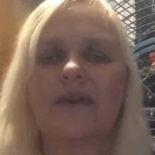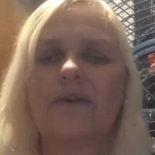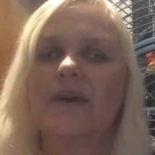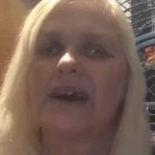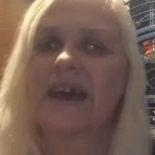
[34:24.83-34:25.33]

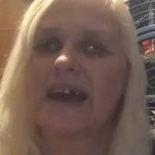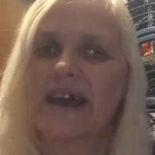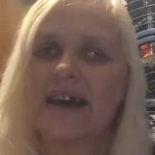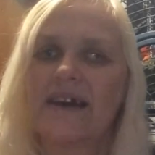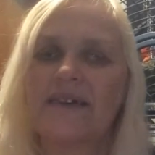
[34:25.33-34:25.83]

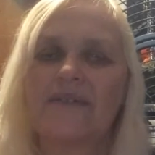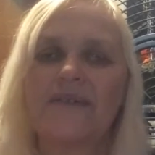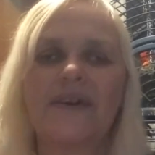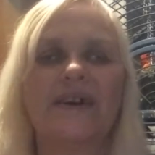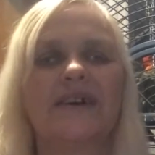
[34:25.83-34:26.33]

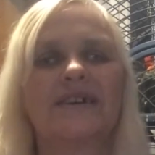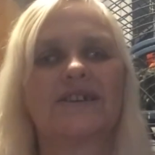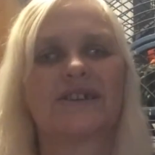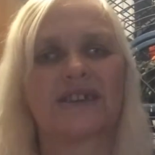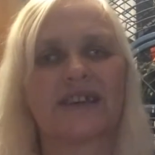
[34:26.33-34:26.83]
wherever
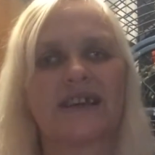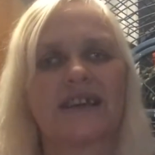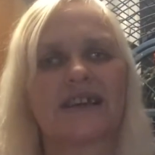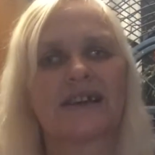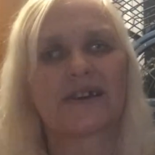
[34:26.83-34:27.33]

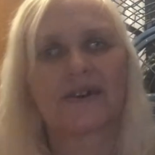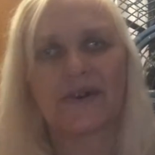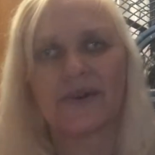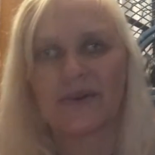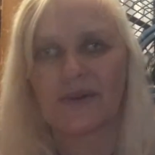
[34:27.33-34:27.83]
she
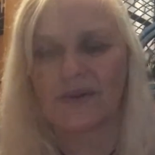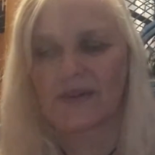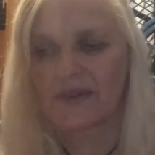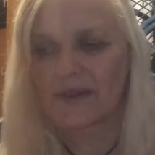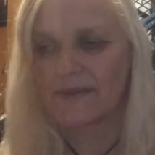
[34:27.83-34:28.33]

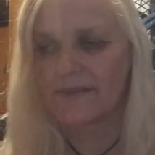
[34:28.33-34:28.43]
goes."